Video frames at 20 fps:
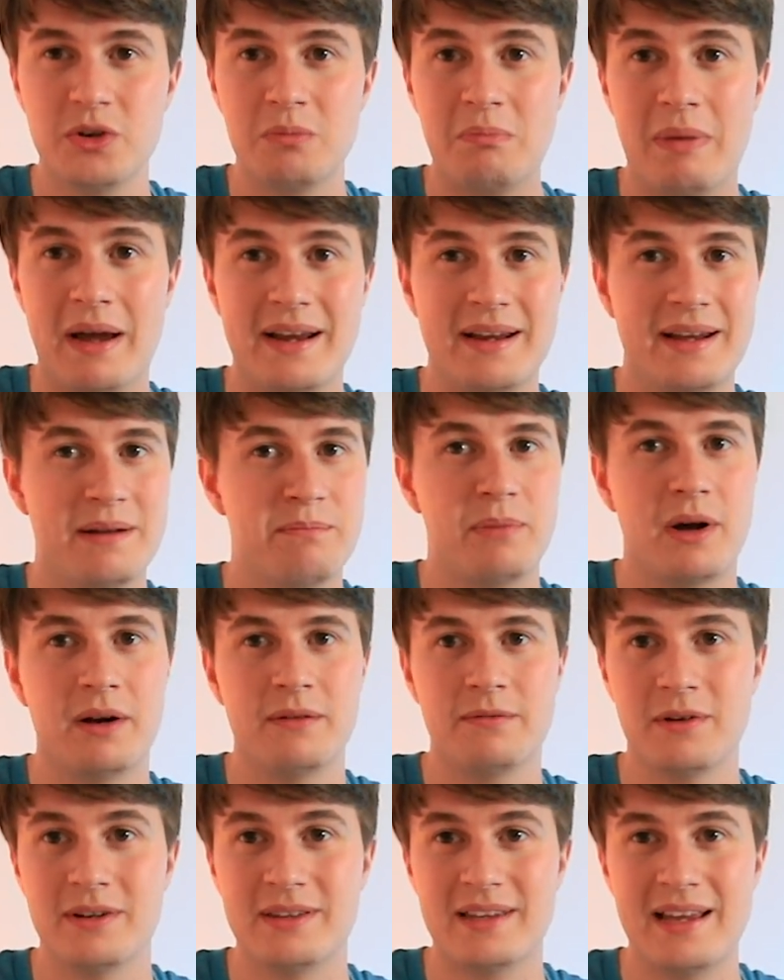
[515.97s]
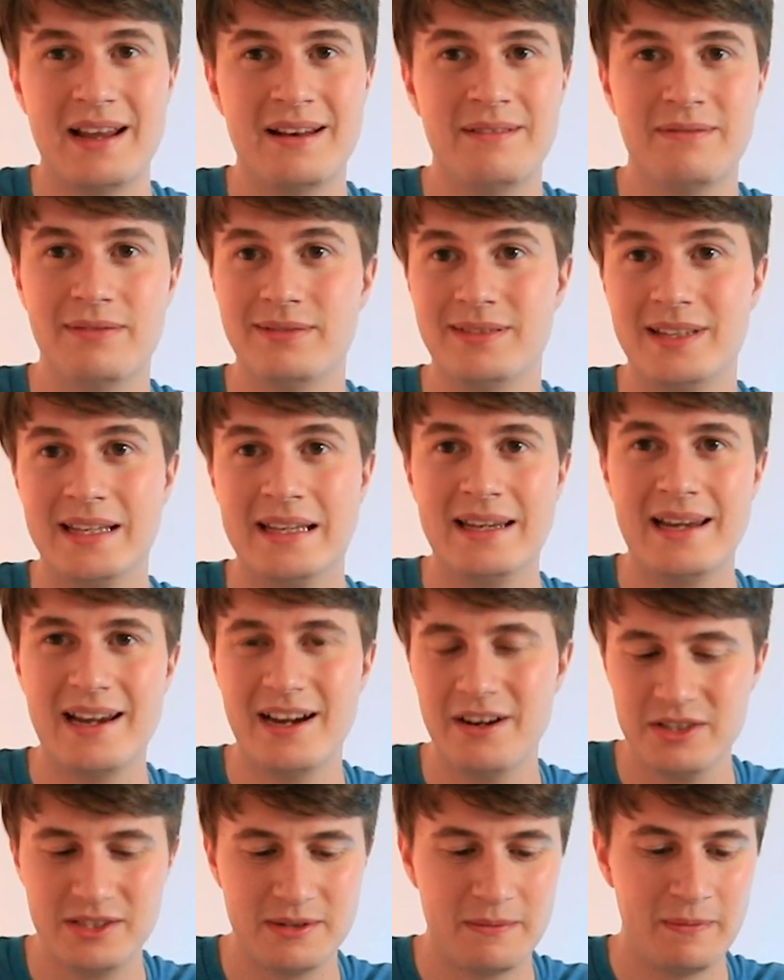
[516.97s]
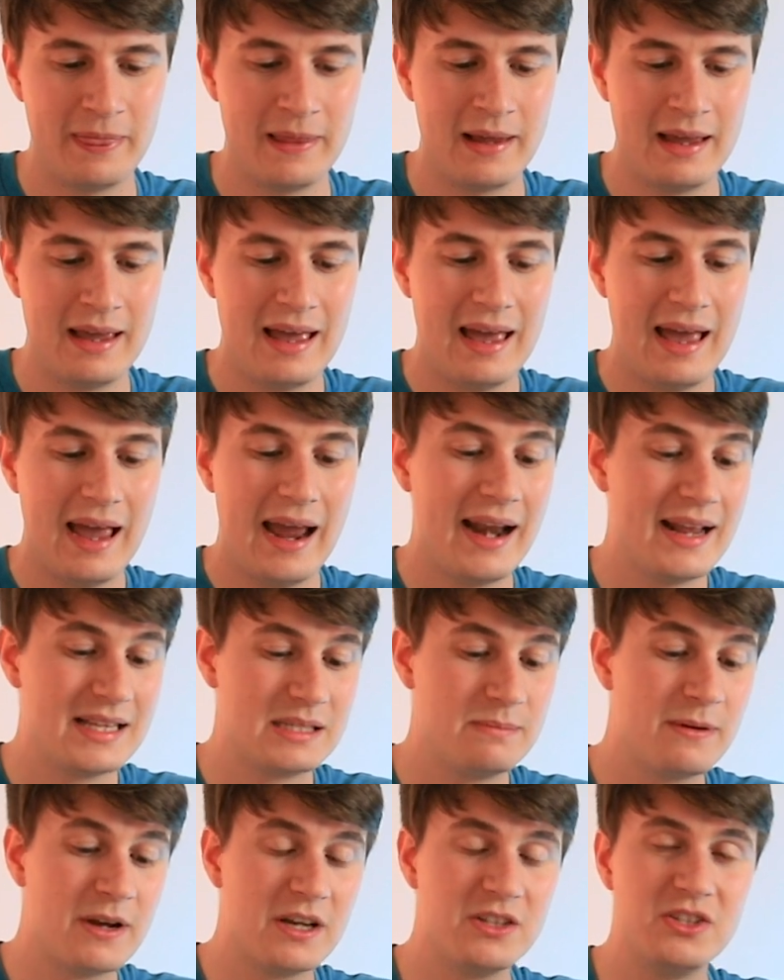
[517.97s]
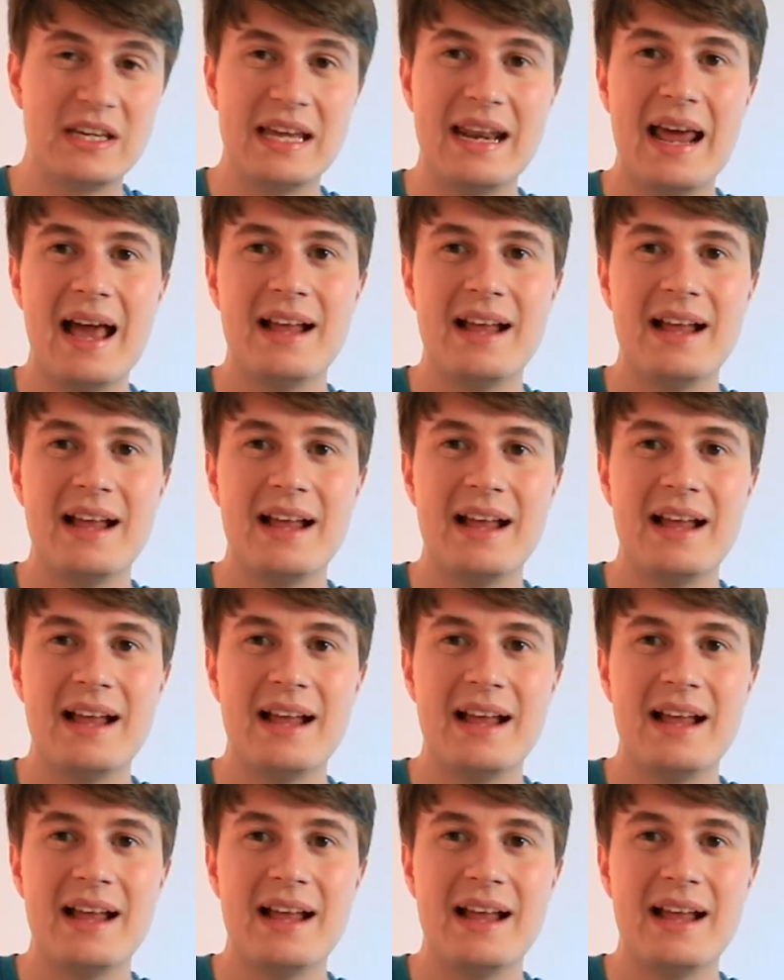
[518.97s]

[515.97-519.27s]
you're buying it probably for 10, 15 years. And it's because you can